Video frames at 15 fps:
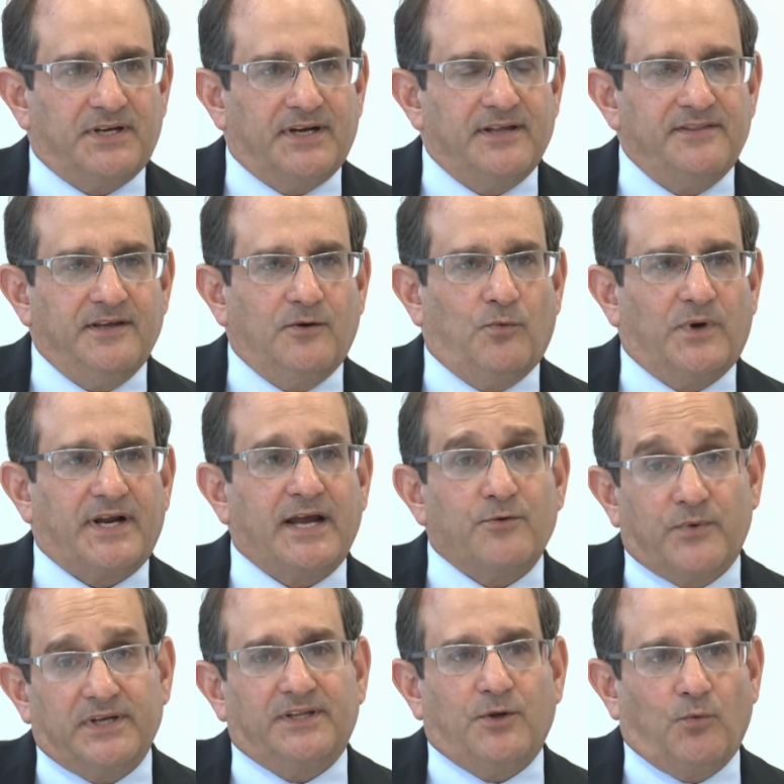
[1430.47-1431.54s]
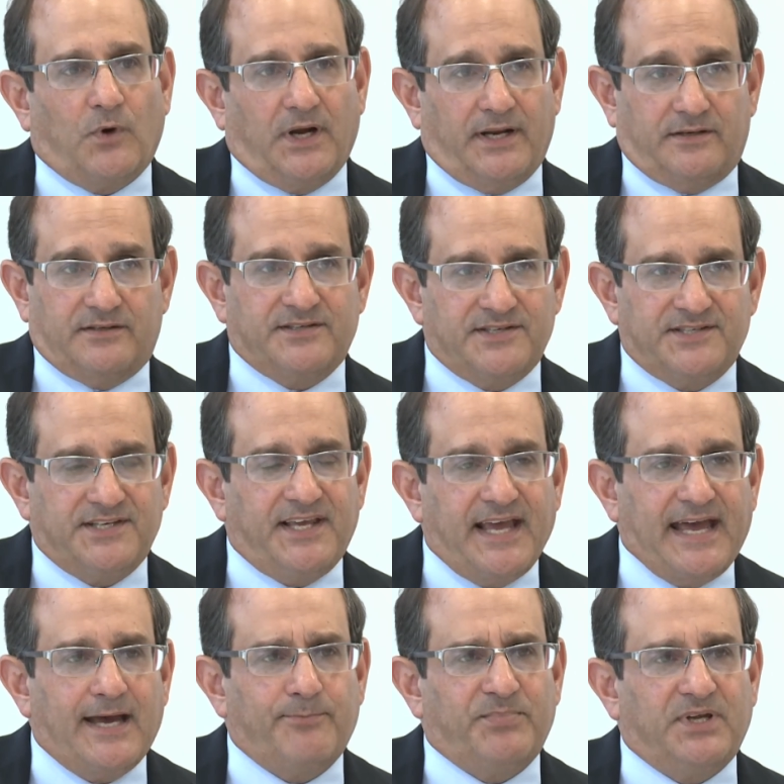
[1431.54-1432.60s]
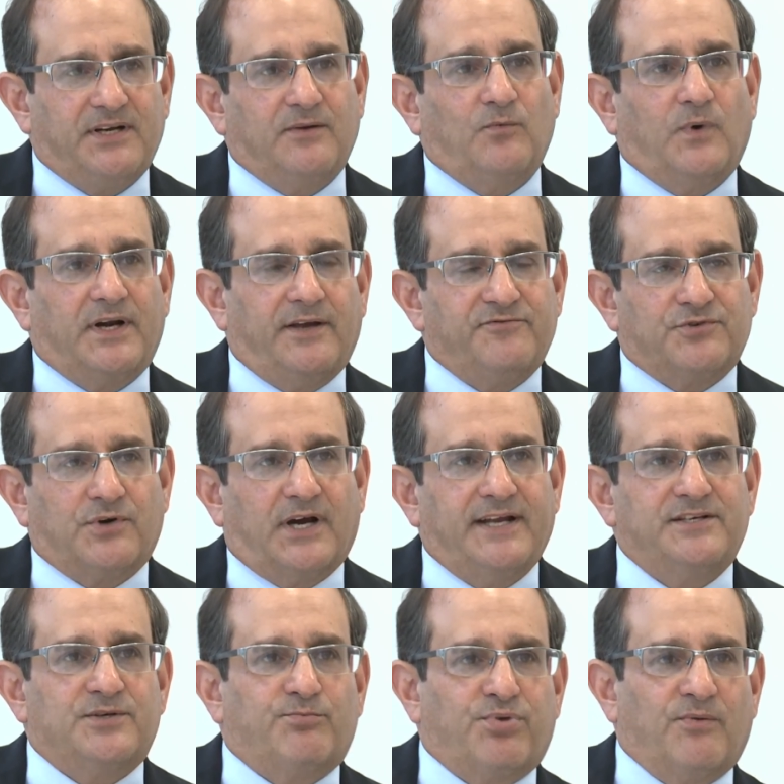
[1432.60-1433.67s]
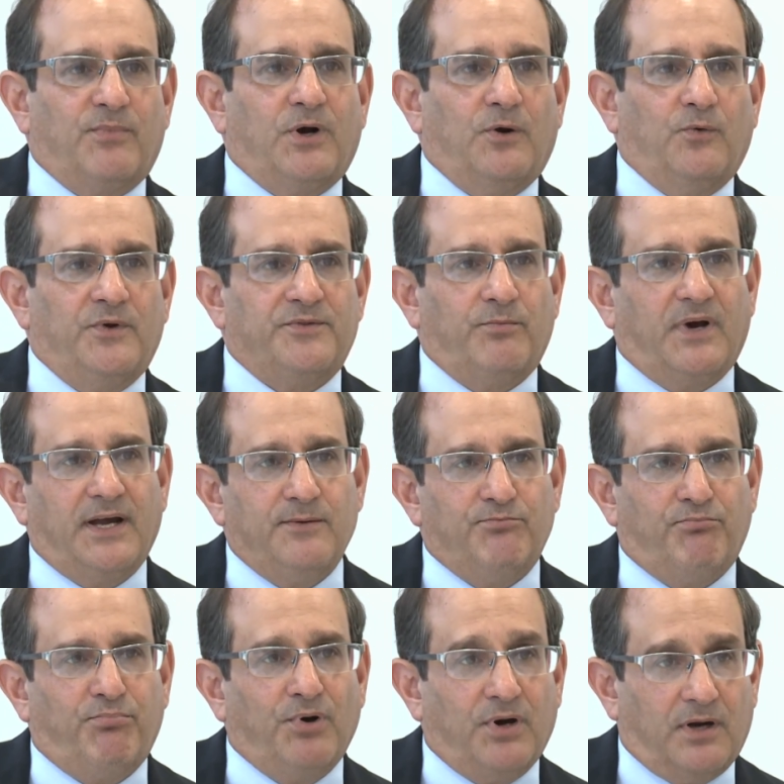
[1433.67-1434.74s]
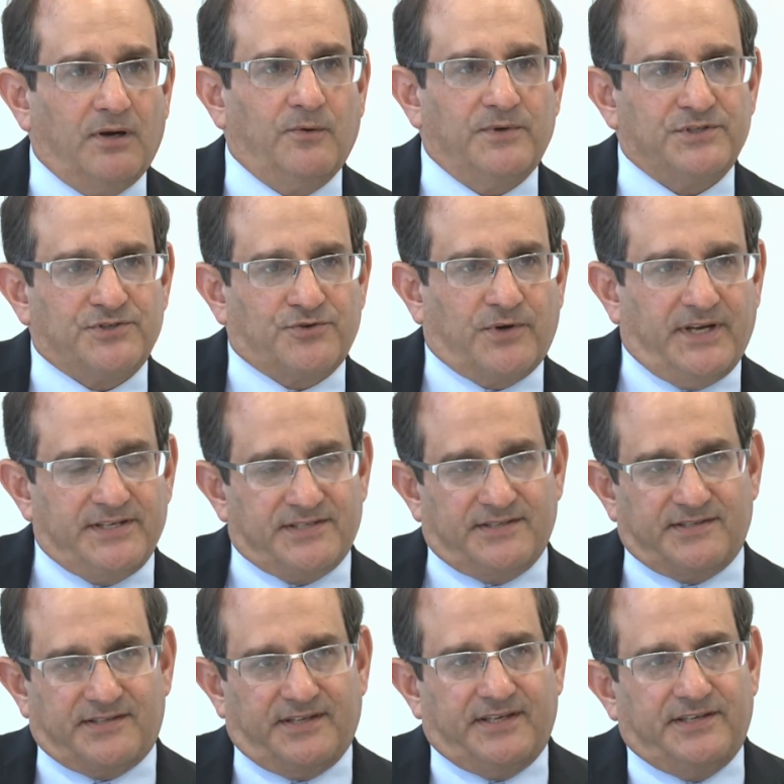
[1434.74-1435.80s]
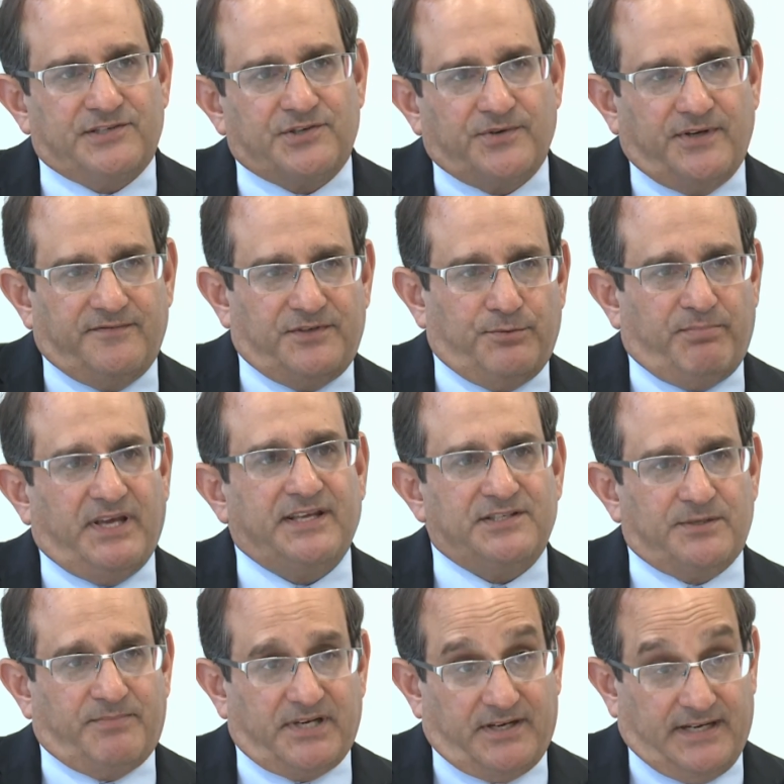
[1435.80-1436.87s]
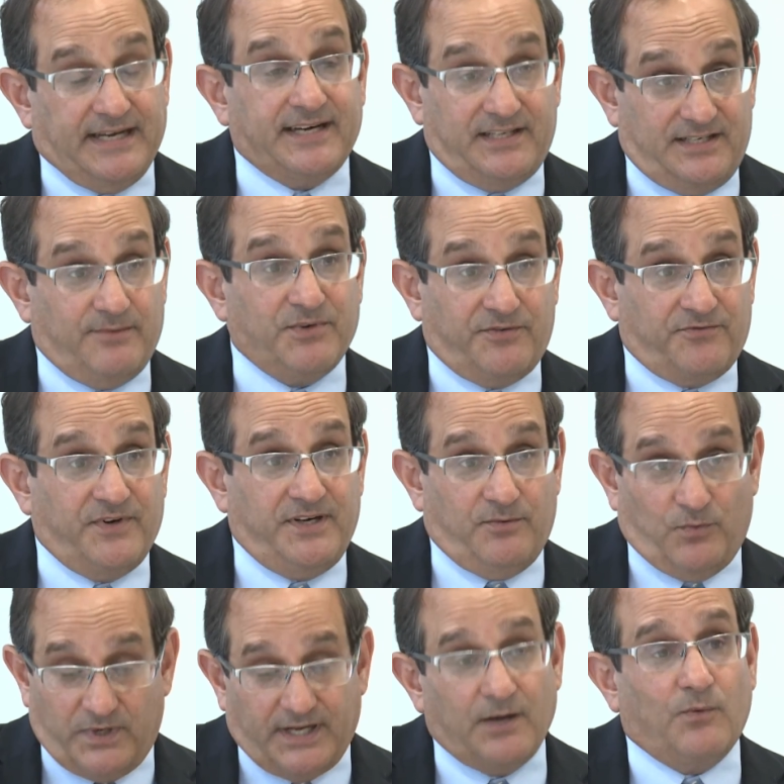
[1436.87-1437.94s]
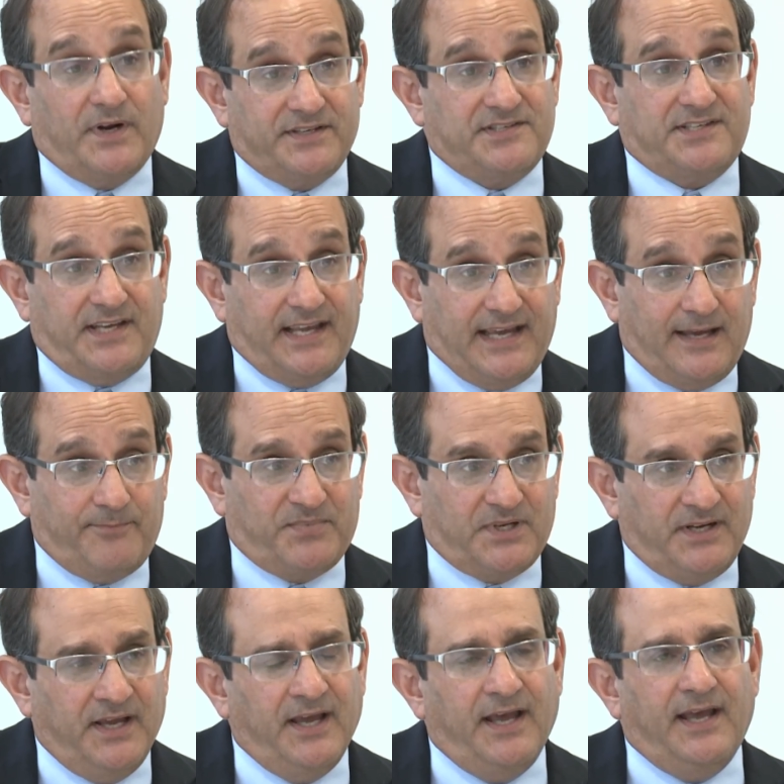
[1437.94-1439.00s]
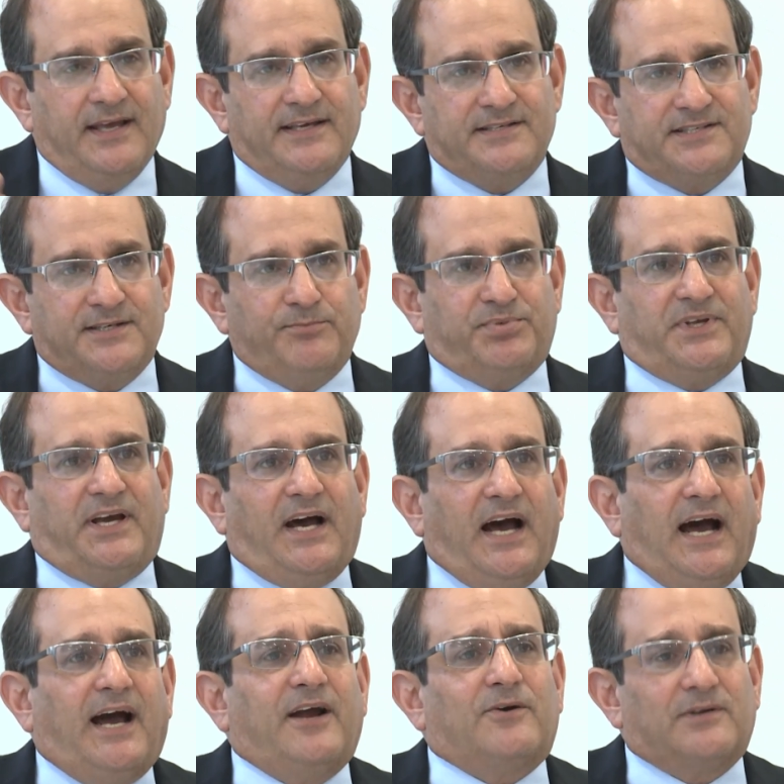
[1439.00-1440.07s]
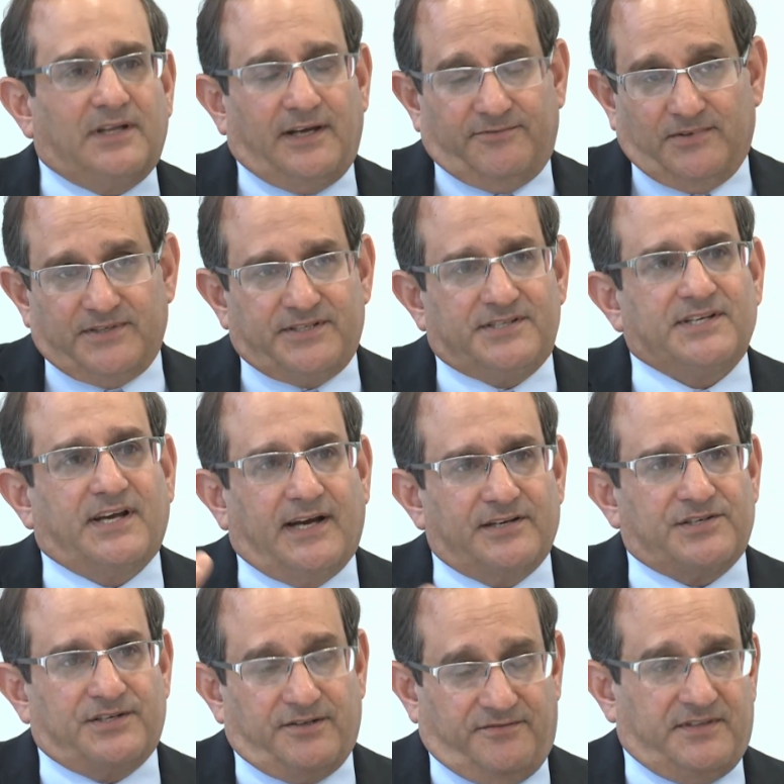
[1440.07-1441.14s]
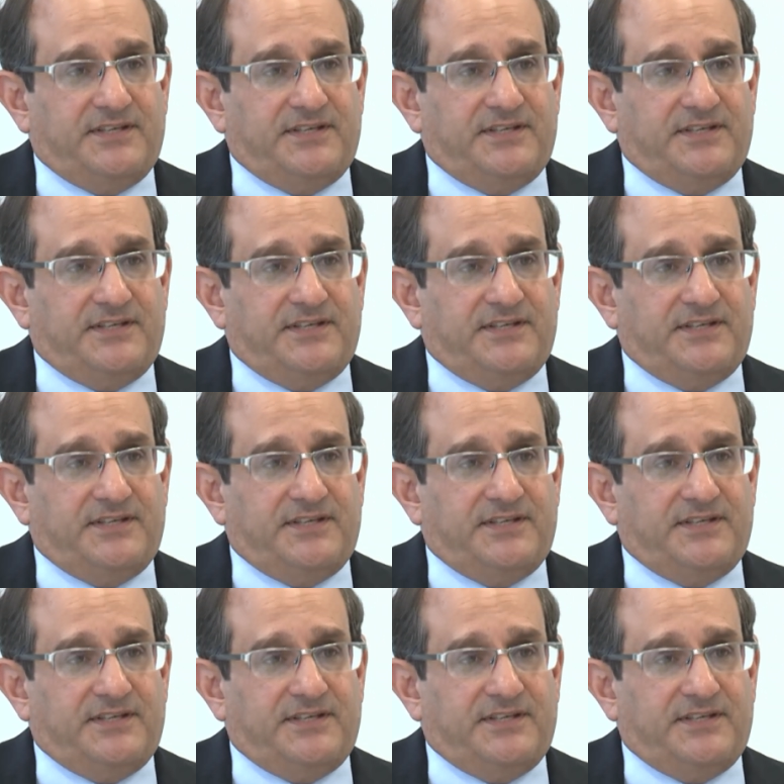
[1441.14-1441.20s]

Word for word: And I think what I really want to see happen and what I've tried to promote with my book, which traces the history of debates about academic freedom, what I want to see happen is simply a higher level discussion of